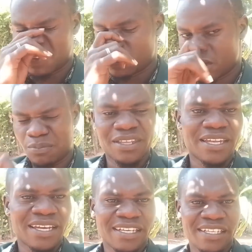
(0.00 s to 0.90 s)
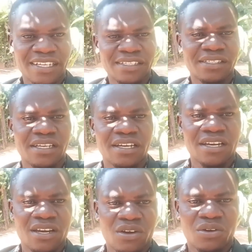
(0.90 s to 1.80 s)
So the mistake I did
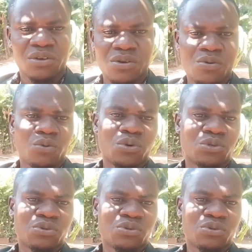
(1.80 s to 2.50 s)
was